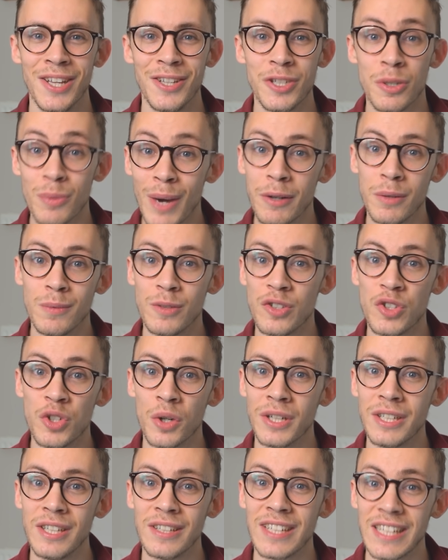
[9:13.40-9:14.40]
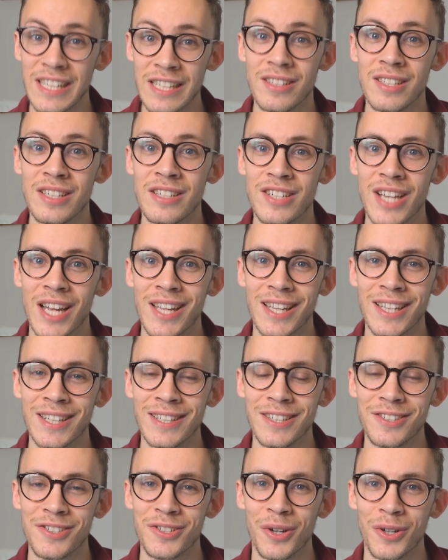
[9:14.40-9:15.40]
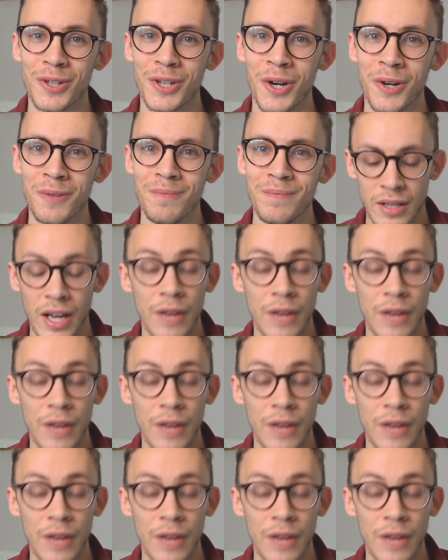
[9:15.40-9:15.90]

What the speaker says: You're welcome to join at etjenglish.com.